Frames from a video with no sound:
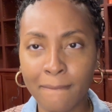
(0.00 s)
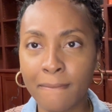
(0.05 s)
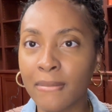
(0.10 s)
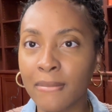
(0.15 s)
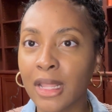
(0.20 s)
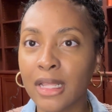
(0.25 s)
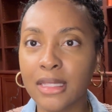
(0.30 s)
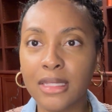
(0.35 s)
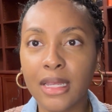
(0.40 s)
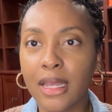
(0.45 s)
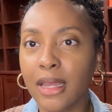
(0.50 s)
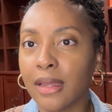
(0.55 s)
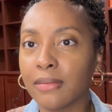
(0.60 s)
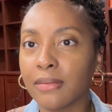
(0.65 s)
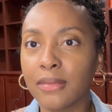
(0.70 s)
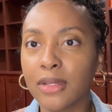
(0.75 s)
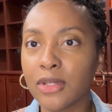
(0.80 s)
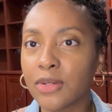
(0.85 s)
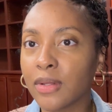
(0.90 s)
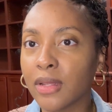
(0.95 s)
that's it.
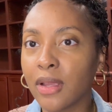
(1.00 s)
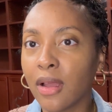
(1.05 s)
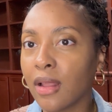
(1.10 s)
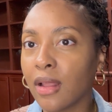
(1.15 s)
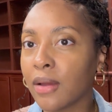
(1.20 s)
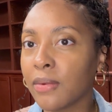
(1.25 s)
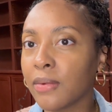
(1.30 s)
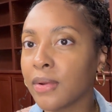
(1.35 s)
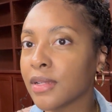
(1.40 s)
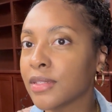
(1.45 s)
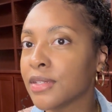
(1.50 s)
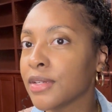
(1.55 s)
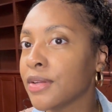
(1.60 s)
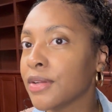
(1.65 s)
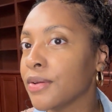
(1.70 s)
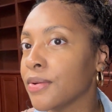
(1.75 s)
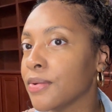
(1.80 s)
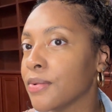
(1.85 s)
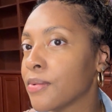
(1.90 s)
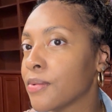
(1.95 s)
That's really all I wanted to
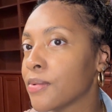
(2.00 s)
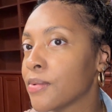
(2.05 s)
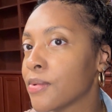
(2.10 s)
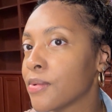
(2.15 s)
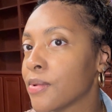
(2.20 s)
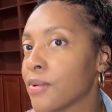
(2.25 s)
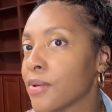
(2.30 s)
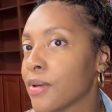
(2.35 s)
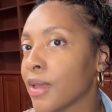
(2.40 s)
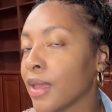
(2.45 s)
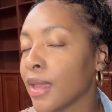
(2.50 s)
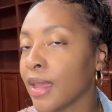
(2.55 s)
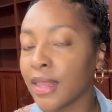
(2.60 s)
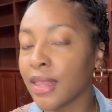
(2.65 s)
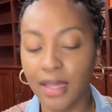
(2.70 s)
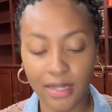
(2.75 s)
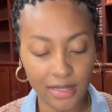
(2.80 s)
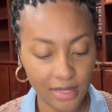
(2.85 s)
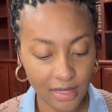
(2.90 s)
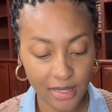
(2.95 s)
do, and
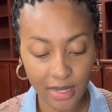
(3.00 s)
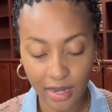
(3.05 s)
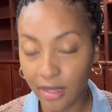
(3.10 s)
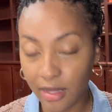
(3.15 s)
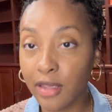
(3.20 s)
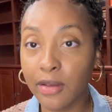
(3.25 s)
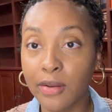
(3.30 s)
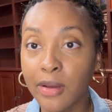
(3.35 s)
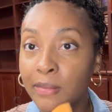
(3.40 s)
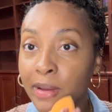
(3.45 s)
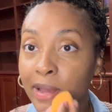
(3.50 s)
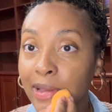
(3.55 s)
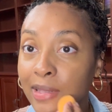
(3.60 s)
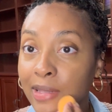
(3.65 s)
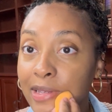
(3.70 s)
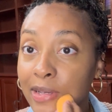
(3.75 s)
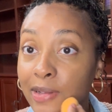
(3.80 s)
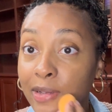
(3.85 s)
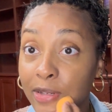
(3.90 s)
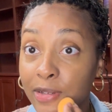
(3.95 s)
that's exactly what my
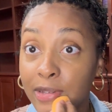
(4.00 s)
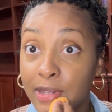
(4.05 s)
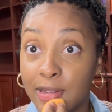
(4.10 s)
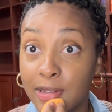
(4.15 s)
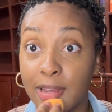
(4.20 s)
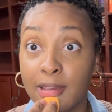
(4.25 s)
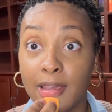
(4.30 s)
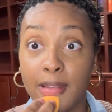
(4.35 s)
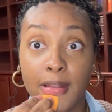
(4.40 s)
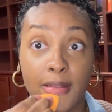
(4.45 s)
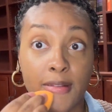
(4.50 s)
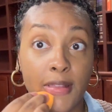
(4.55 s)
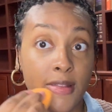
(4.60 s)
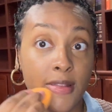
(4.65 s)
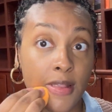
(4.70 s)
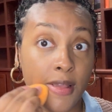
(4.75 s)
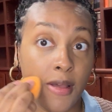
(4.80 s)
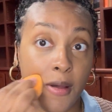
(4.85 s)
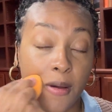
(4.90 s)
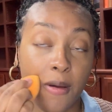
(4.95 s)
concealer just did.
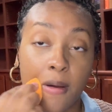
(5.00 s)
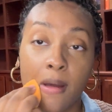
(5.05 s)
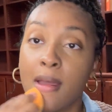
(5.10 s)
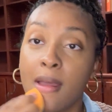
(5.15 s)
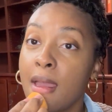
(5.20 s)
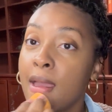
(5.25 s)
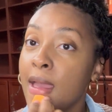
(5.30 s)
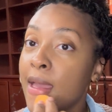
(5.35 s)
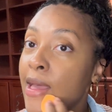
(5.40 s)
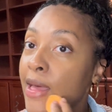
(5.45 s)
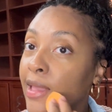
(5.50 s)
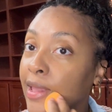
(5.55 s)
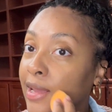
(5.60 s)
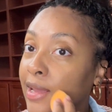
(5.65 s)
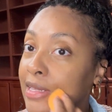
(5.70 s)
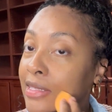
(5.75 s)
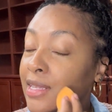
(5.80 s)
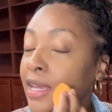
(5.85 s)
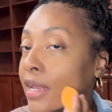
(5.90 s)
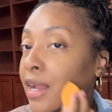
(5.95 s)
So, and like I
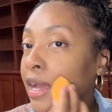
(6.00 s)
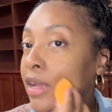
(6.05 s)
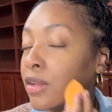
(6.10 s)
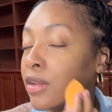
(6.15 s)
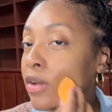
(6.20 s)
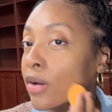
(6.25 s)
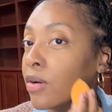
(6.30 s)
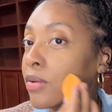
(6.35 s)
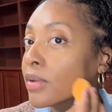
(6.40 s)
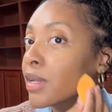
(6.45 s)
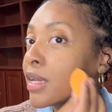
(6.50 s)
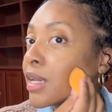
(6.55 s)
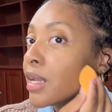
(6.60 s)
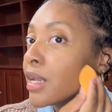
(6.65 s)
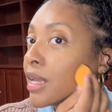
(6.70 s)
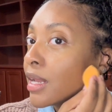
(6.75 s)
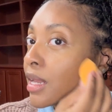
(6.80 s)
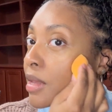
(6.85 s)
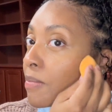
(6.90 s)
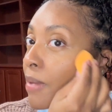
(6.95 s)
said, I don't need
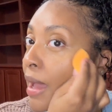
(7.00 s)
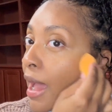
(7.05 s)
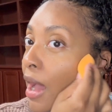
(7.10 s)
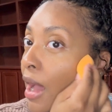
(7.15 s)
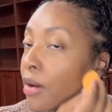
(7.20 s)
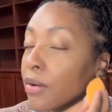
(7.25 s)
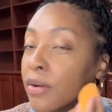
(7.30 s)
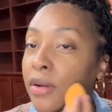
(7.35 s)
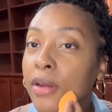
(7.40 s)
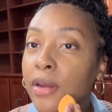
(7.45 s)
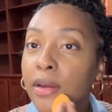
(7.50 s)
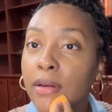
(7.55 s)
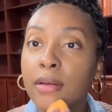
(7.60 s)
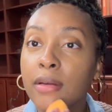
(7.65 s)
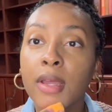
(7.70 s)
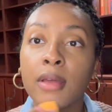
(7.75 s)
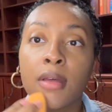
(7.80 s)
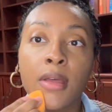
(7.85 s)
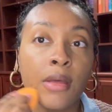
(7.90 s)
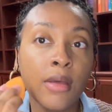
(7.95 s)
any powder
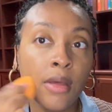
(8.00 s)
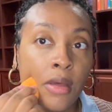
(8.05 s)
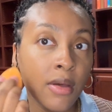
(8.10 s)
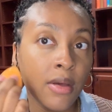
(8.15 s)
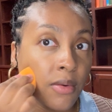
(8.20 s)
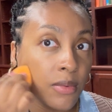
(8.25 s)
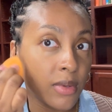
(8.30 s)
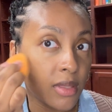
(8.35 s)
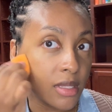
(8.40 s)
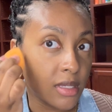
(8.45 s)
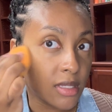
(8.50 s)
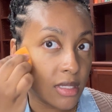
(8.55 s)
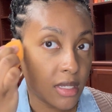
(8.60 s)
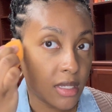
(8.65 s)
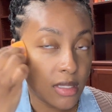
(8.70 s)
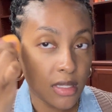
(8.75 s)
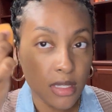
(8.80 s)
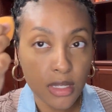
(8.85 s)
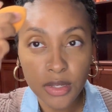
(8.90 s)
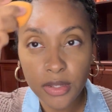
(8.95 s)
with this
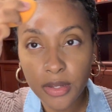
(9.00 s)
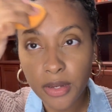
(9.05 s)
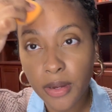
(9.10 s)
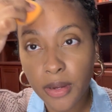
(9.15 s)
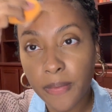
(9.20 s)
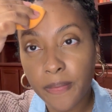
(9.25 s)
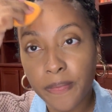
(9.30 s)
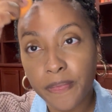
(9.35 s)
concealer,